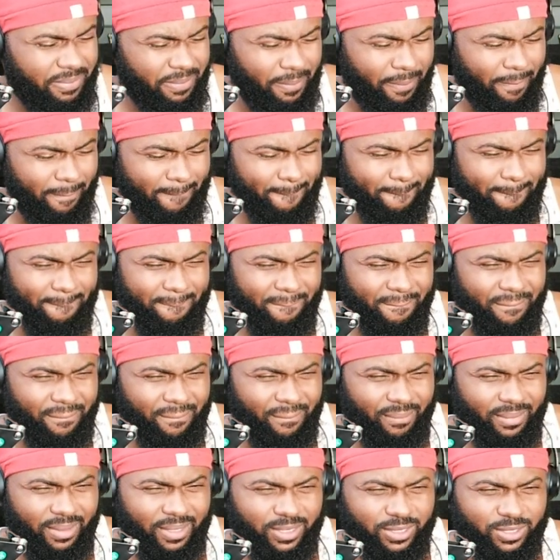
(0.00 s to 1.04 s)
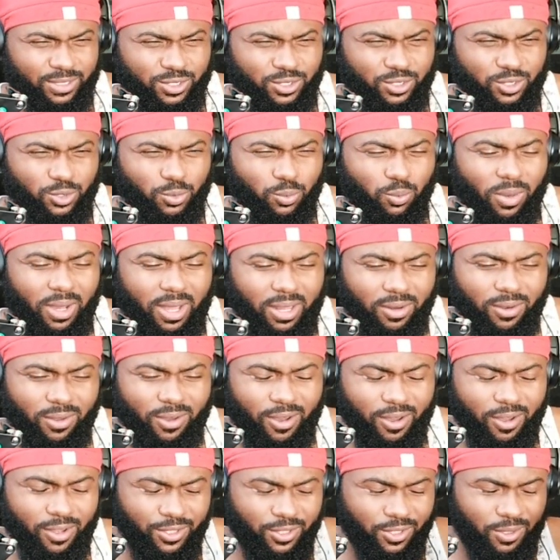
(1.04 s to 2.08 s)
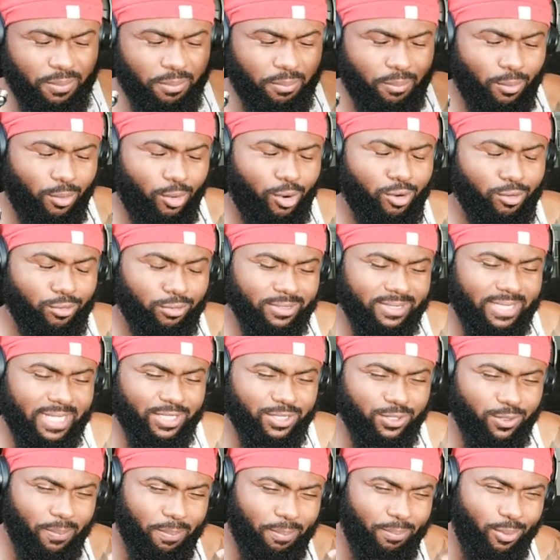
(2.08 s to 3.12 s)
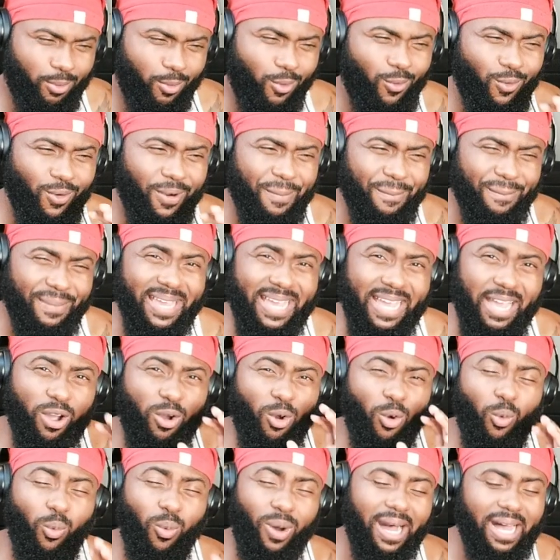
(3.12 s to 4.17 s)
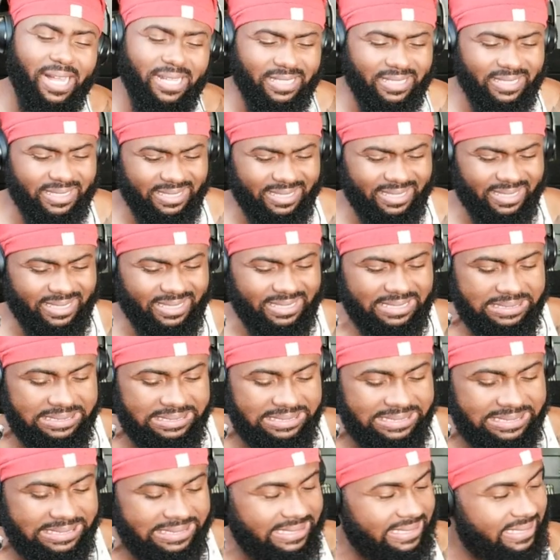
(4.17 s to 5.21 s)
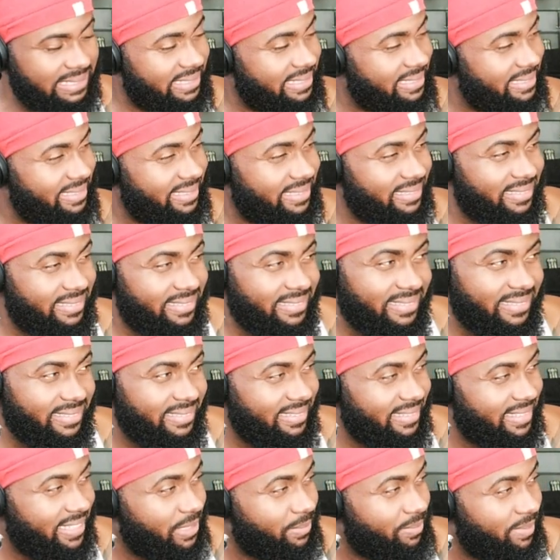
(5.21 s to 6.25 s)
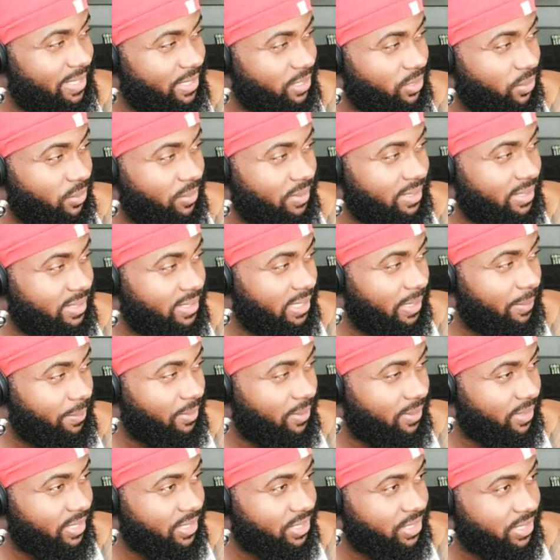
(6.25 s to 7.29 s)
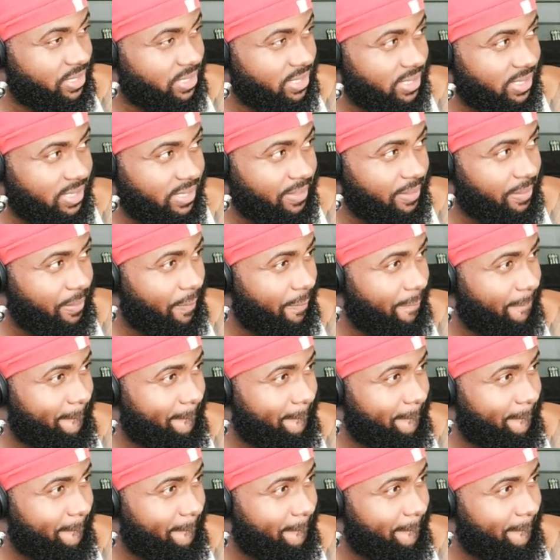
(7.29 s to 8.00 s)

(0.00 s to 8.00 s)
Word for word: expand, expand. Swallow all your morals. That's a poor man quality. This man's going deep on this shit